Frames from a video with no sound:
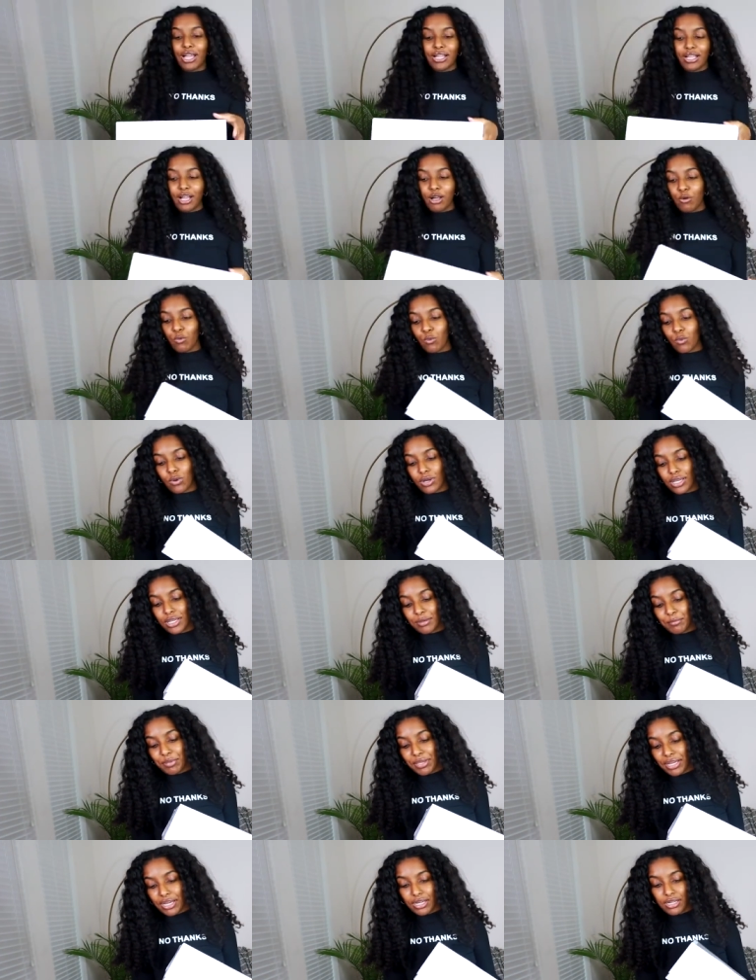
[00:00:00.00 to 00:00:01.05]
I got one
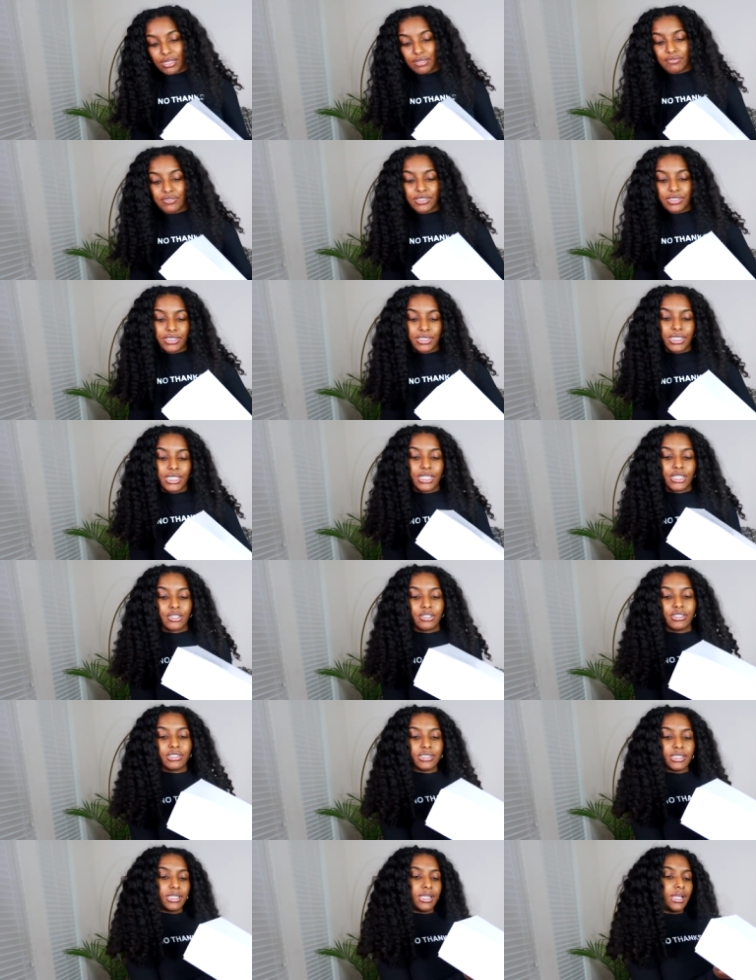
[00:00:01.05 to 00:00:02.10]
pair of
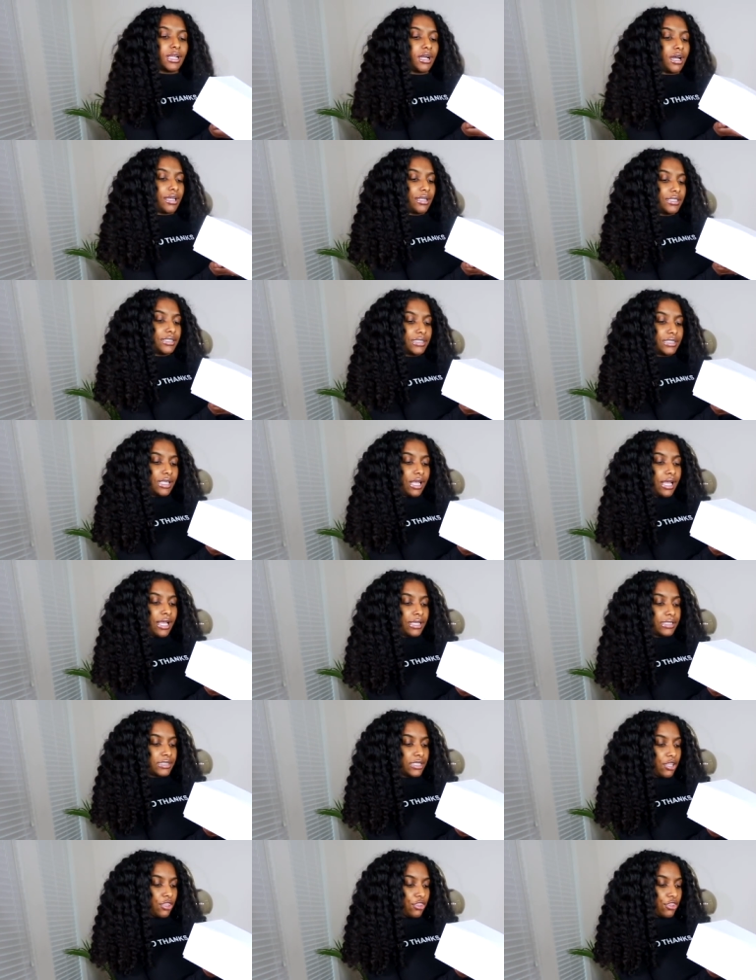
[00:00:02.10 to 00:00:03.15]
sneakers and I got a
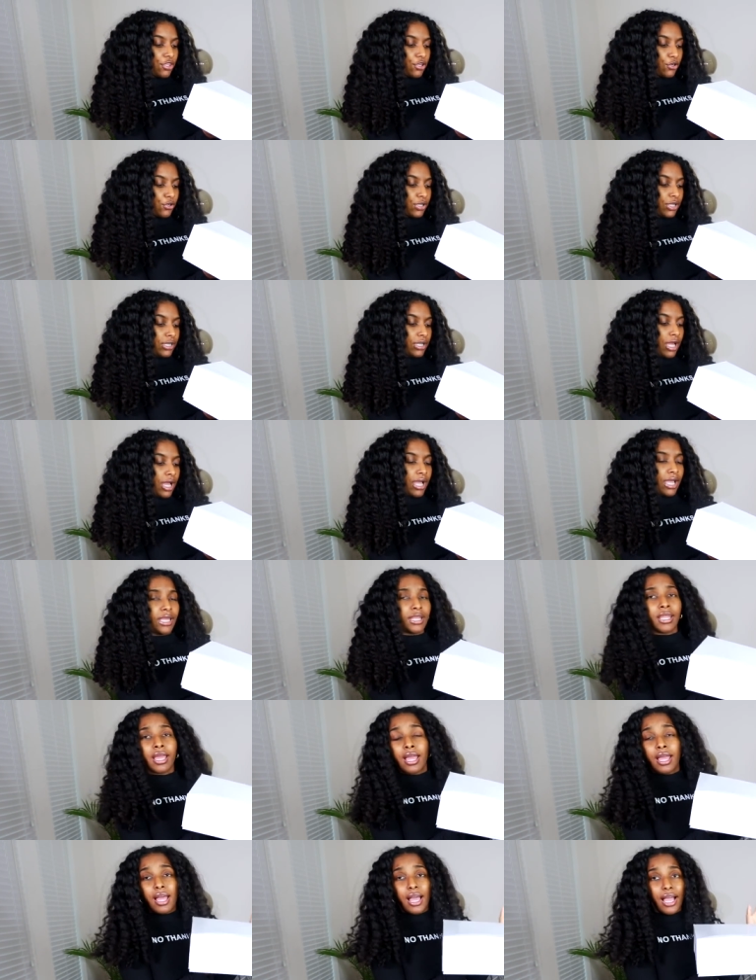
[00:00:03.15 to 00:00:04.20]
size
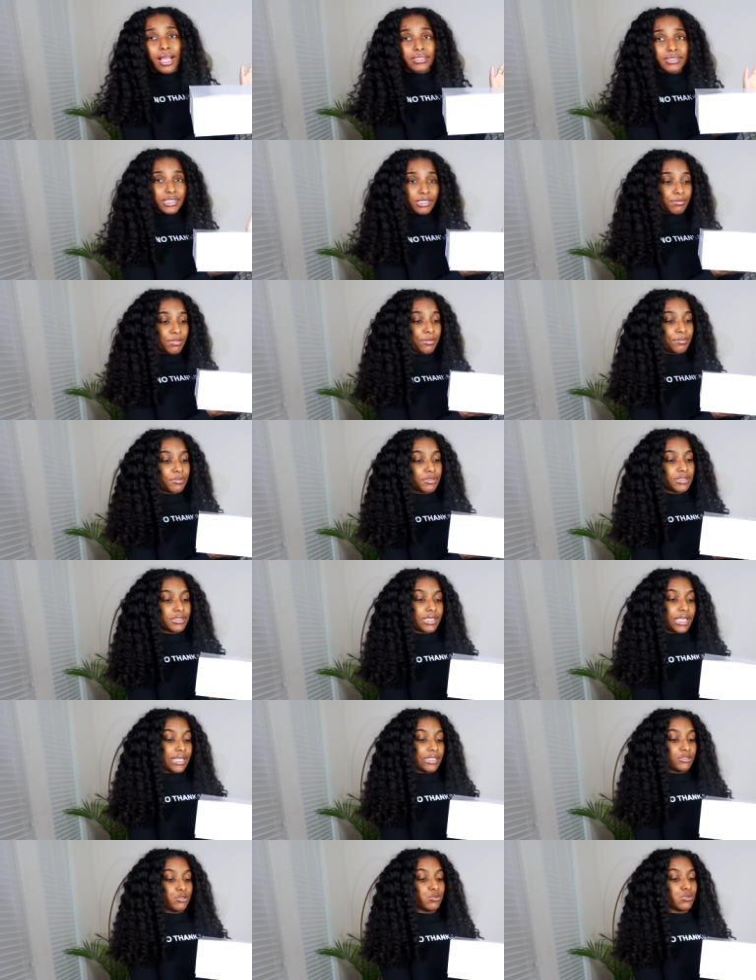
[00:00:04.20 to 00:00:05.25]
39. I seen people
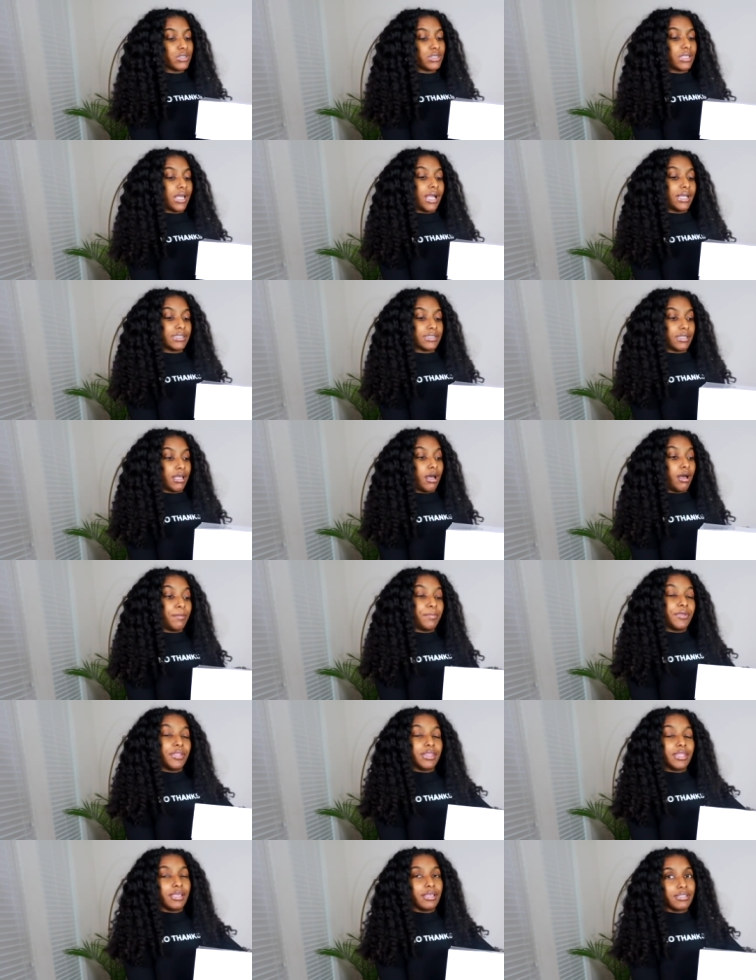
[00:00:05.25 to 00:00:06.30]
say to size up
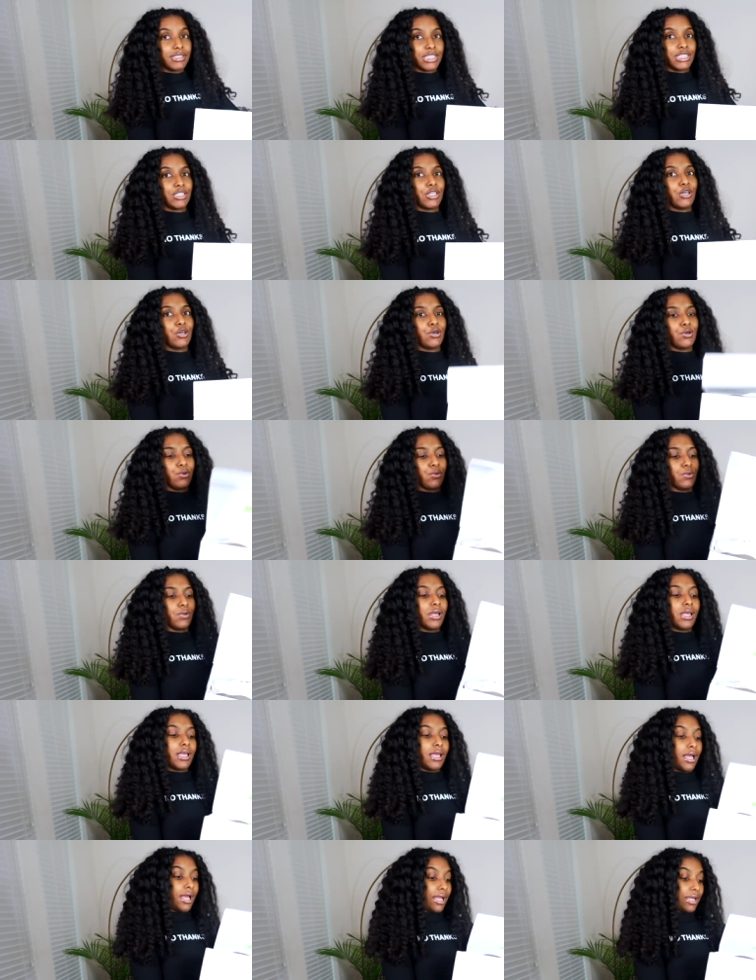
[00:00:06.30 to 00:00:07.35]
in this, so
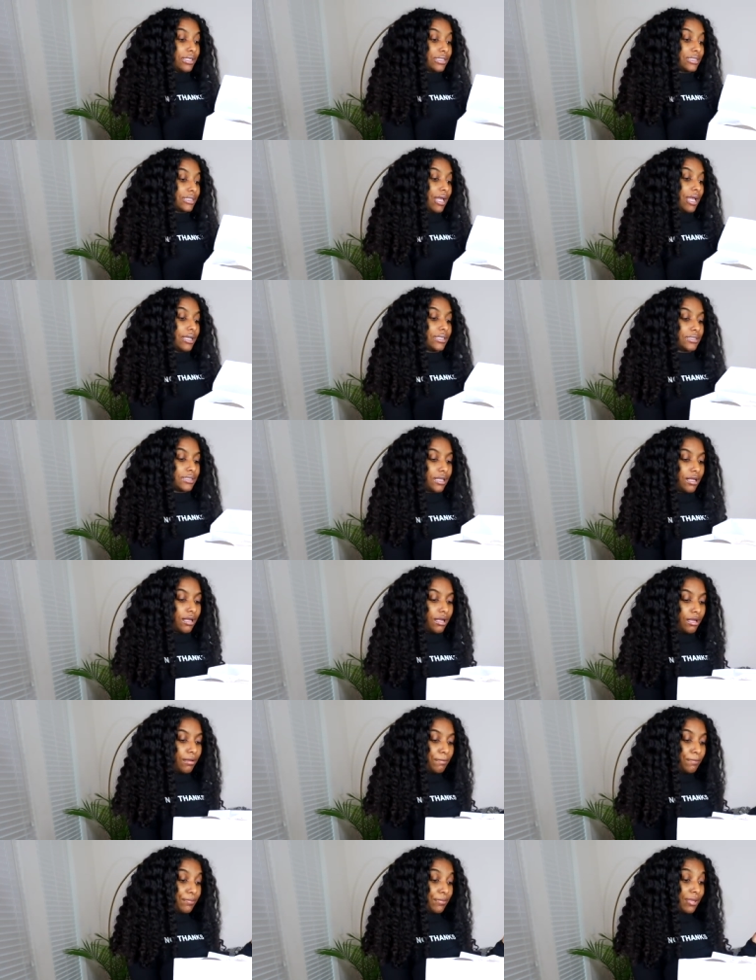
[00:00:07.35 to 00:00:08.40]
I sized
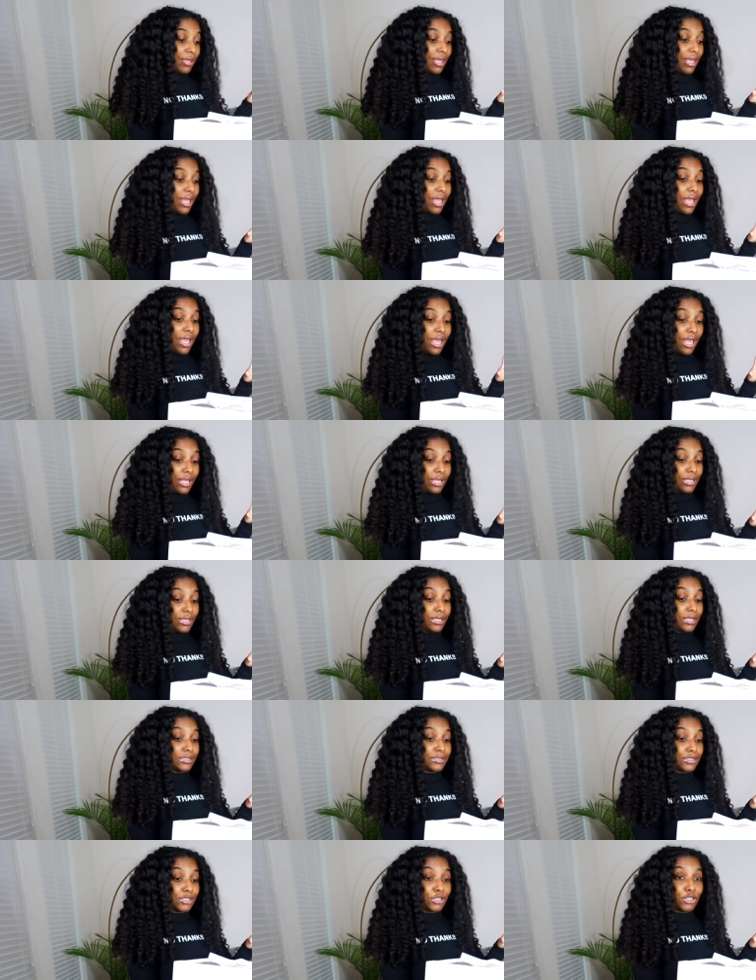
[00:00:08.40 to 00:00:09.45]
up and
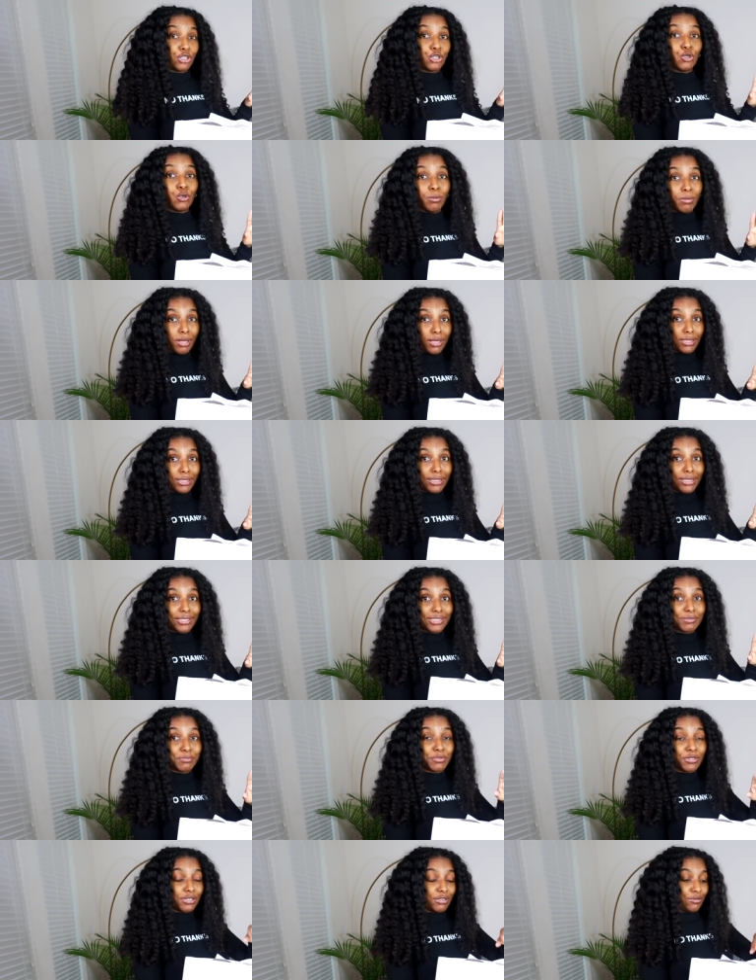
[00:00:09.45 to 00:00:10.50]
these look
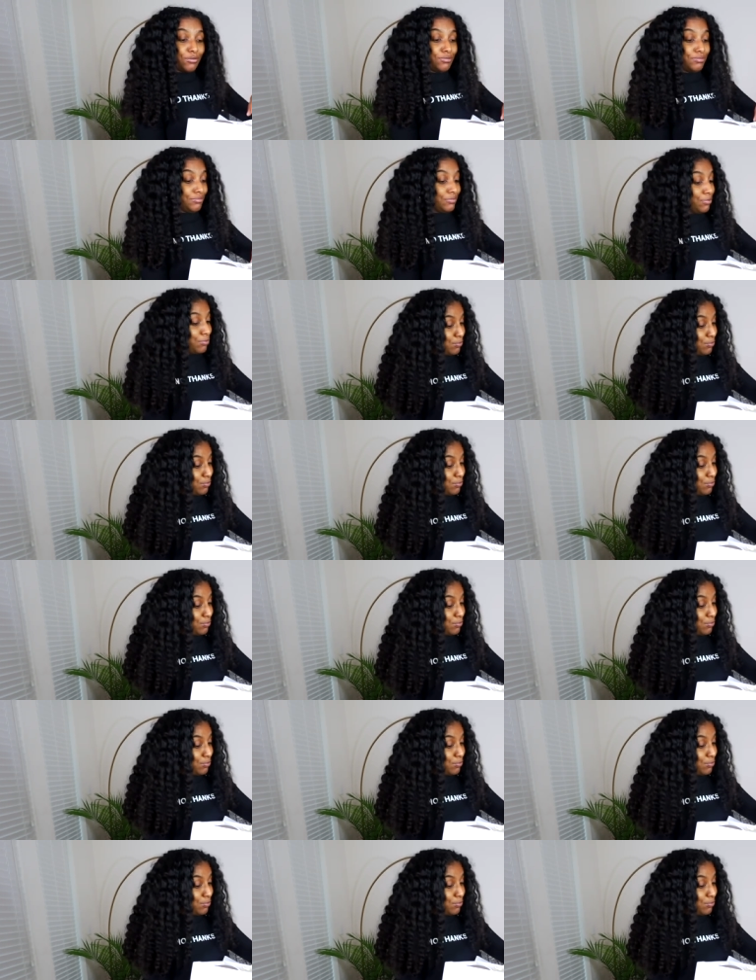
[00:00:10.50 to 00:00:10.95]
humongous, but